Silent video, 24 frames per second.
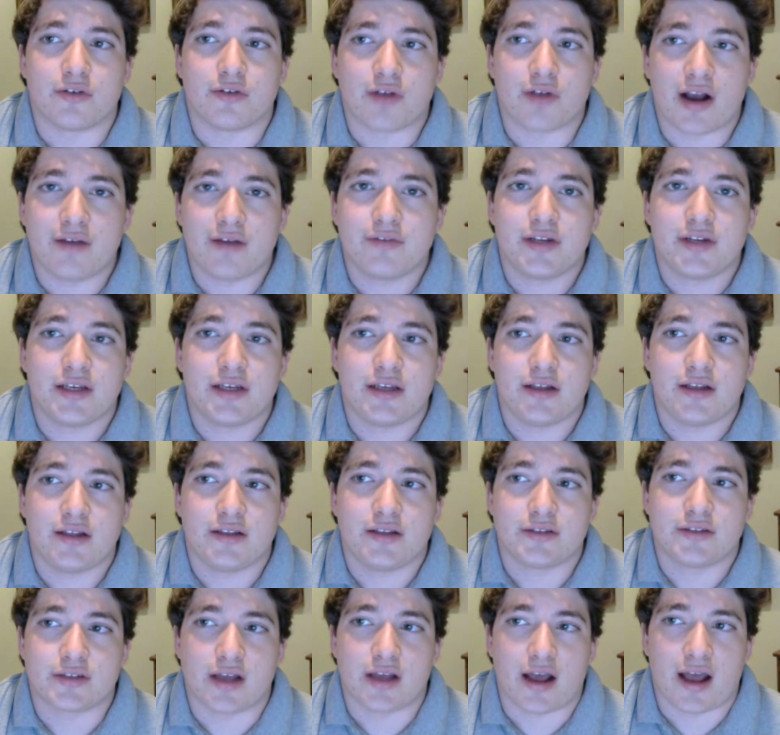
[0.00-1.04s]

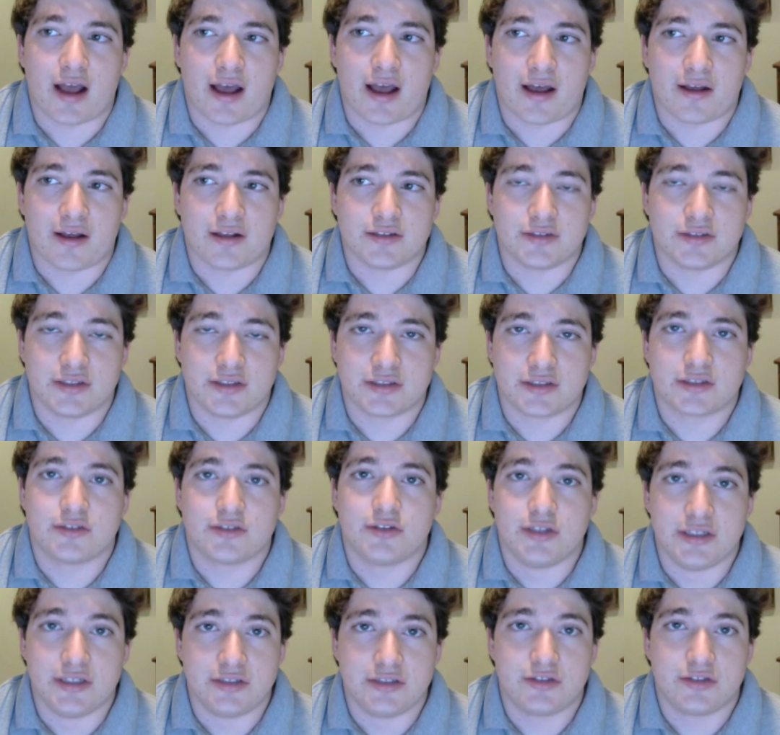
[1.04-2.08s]
Gravity's had
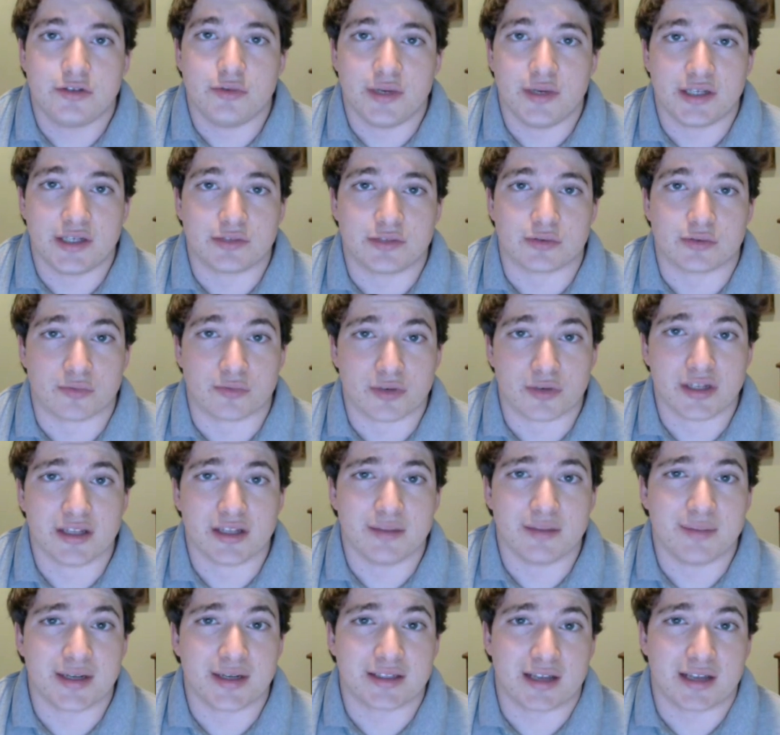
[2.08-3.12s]
these 2 weeks were really
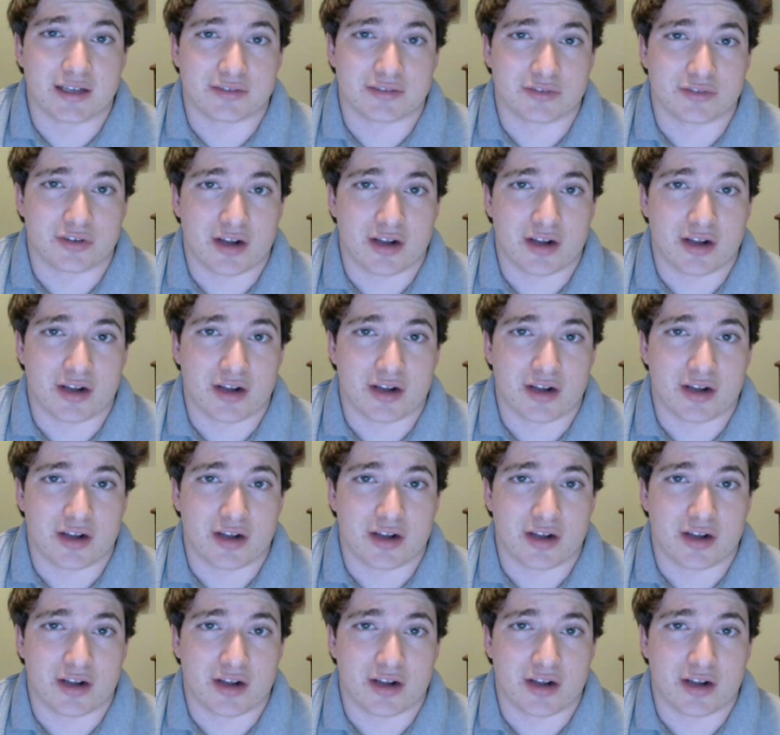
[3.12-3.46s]
big tests